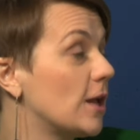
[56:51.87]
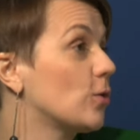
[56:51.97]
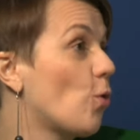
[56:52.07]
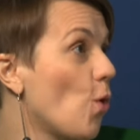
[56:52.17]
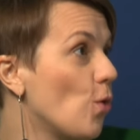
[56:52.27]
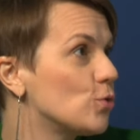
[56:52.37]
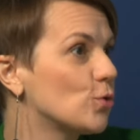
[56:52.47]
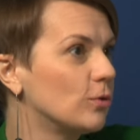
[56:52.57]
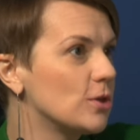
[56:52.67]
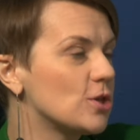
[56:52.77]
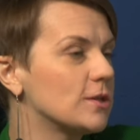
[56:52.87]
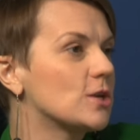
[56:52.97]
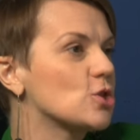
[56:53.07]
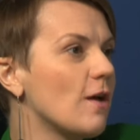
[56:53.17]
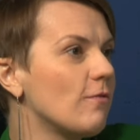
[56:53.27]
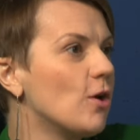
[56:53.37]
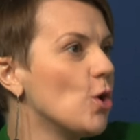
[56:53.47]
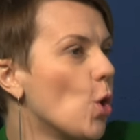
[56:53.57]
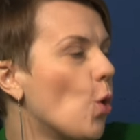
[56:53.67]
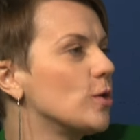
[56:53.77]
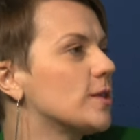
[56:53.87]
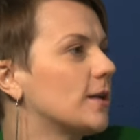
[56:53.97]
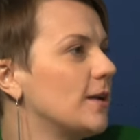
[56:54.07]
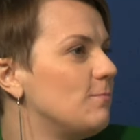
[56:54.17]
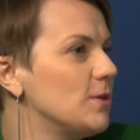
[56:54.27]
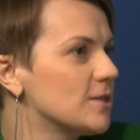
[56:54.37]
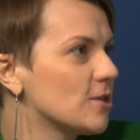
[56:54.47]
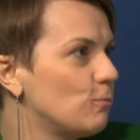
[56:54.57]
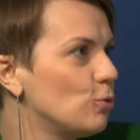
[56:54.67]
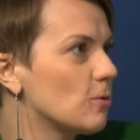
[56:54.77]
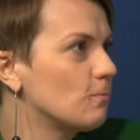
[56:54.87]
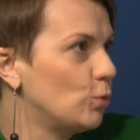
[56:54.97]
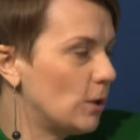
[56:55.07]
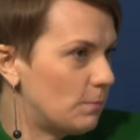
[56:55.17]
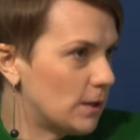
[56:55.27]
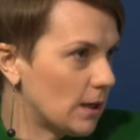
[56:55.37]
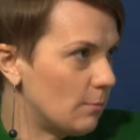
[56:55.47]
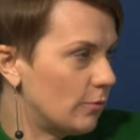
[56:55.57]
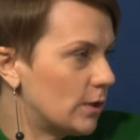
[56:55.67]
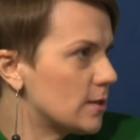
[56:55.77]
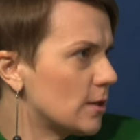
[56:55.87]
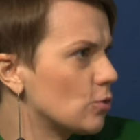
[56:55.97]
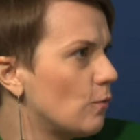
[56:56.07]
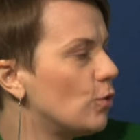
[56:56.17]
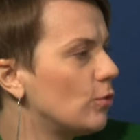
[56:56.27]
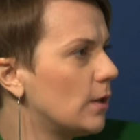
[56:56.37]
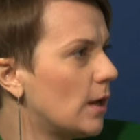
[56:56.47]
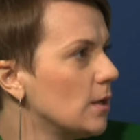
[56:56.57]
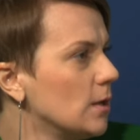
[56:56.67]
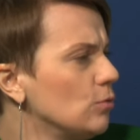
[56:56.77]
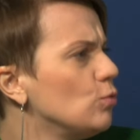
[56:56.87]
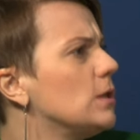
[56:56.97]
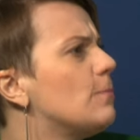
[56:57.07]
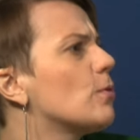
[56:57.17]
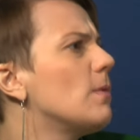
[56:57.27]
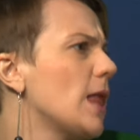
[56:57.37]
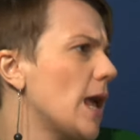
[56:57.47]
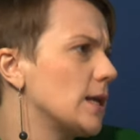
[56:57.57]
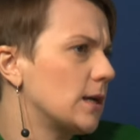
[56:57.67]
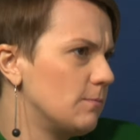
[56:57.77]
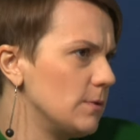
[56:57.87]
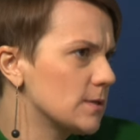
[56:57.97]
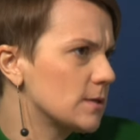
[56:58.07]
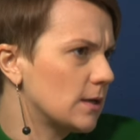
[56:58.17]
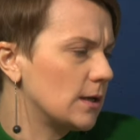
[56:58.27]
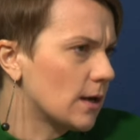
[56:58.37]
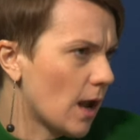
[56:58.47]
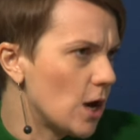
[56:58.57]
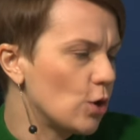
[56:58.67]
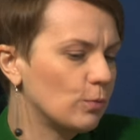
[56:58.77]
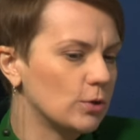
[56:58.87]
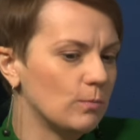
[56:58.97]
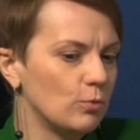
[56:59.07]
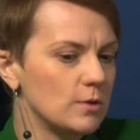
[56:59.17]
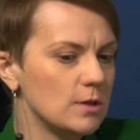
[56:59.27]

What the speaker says: It might not look fair if the government is supporting big business. I'm not speaking about the